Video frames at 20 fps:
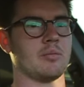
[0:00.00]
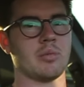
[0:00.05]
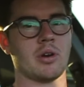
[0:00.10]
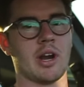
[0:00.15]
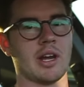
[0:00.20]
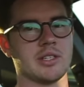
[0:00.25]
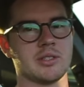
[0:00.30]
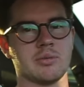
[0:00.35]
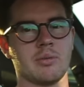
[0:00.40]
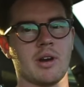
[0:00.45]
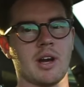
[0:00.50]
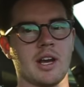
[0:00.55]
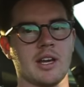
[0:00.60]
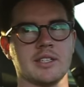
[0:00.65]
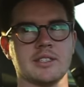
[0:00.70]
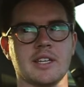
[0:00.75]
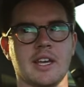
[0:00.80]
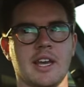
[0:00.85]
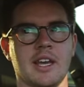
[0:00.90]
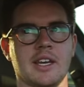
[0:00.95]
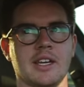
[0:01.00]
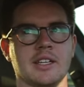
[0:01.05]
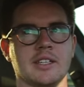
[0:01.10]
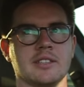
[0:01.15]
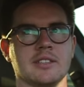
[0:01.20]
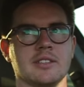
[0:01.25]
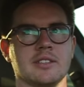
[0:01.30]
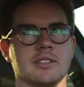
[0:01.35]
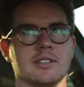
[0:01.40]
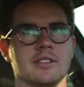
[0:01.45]
price-wise
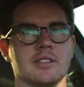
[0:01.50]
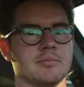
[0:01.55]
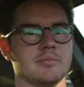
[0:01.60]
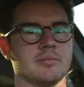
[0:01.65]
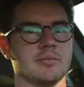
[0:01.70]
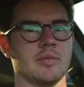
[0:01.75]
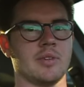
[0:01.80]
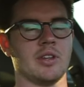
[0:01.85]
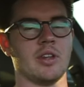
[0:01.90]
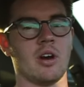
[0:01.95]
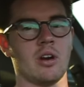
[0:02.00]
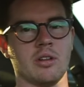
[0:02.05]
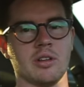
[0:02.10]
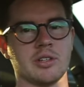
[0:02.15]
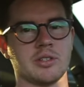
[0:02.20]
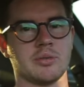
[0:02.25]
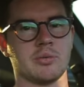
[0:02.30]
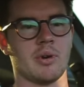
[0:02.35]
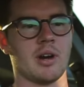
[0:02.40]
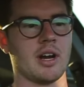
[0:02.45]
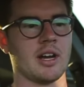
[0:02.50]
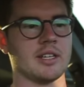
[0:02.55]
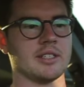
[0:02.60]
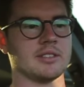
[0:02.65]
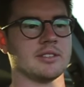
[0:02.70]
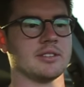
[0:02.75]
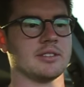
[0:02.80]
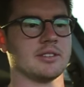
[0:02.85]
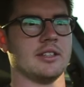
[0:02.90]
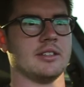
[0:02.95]
and
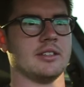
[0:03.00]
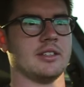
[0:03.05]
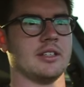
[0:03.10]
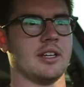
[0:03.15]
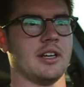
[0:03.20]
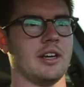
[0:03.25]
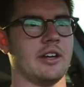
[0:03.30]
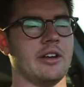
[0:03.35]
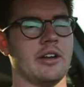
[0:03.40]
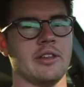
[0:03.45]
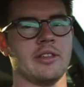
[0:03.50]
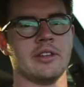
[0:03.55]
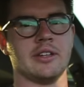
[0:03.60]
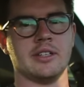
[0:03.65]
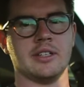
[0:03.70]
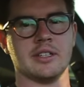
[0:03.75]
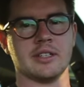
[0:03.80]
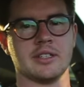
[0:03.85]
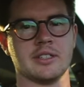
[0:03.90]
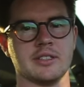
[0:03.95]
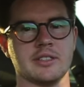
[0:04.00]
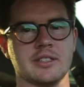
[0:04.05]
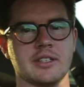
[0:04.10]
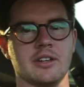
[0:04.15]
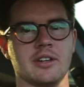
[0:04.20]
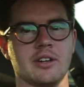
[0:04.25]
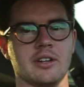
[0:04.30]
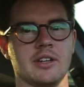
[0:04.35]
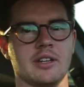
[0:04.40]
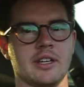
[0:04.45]
knowledge-wise. Another thing to
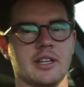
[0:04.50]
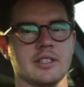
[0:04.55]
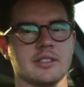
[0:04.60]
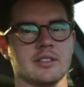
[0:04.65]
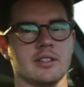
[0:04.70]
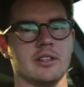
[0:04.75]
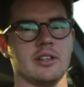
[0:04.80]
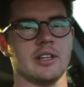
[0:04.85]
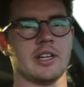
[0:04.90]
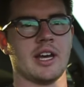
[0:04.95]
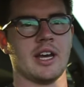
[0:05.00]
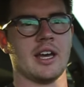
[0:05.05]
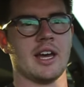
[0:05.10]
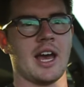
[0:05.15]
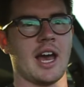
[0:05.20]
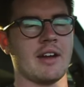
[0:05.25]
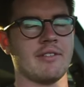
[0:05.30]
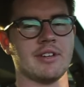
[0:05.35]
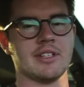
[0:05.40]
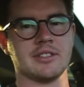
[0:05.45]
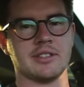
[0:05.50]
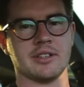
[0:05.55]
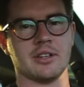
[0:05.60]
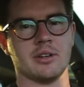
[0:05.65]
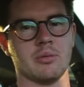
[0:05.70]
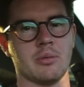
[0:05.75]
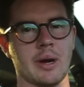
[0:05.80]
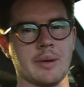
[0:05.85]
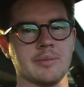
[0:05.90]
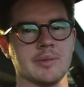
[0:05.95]
consider is to look at every
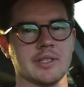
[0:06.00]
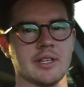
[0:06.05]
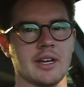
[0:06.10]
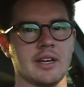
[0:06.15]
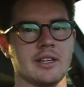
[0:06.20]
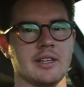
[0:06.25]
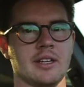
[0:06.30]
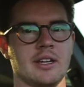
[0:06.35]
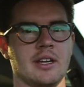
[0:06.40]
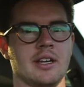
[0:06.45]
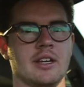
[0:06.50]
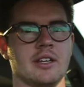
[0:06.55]
single website.